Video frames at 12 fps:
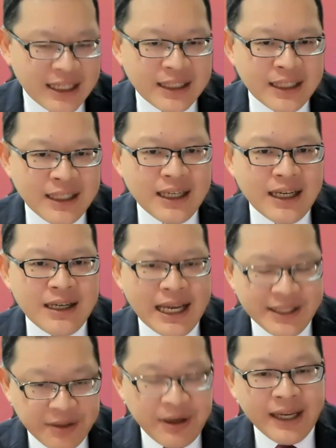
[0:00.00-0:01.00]
is that
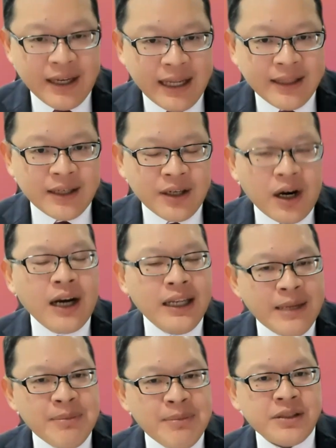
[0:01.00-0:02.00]
as a regulator, there
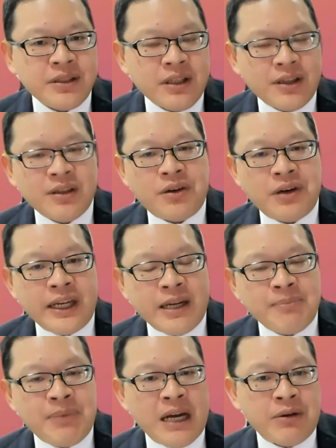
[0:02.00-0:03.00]
are limits to the
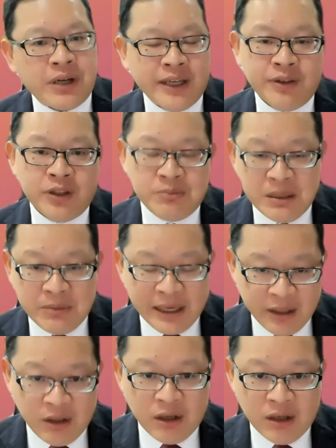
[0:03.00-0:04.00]
authority and power given to me
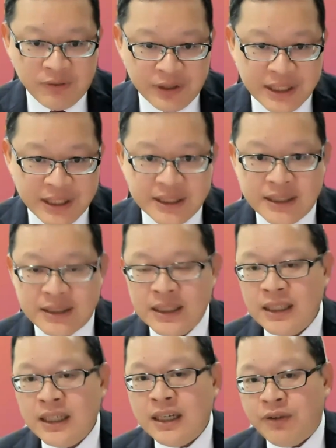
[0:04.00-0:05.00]
by law. For
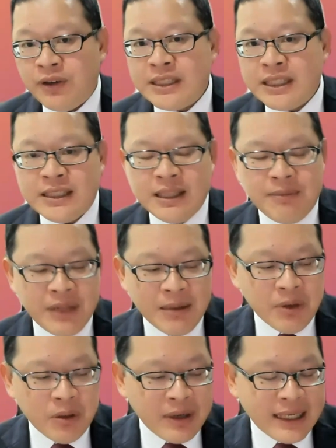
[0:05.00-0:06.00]
instance, the
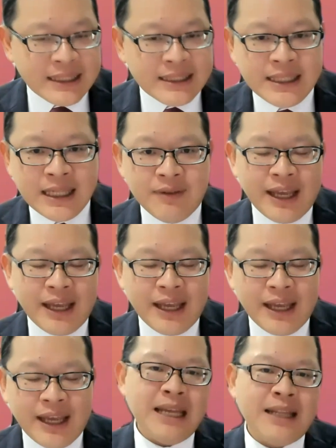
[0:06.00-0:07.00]
number one incentive I
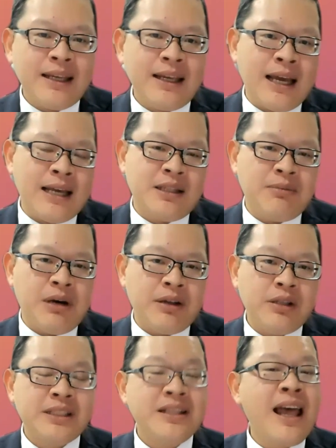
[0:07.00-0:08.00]
keep getting asked
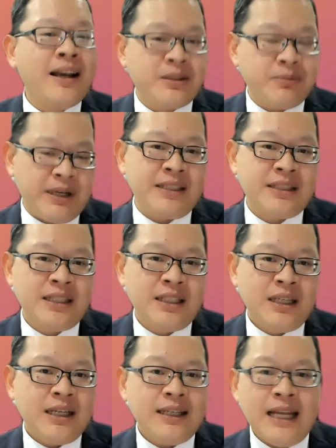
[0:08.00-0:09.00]
about is tax breaks.
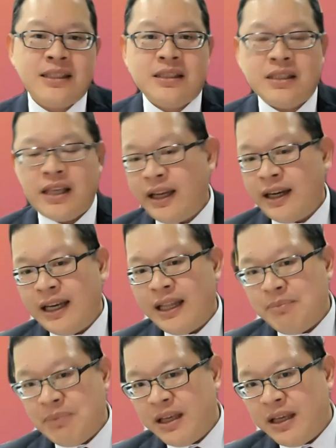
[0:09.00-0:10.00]
That's
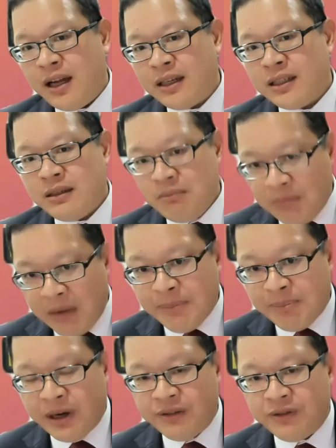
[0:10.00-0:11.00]
clearly beyond
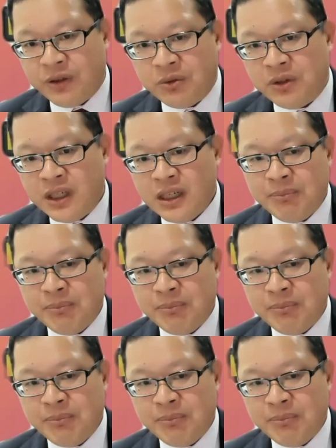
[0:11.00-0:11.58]
my purview,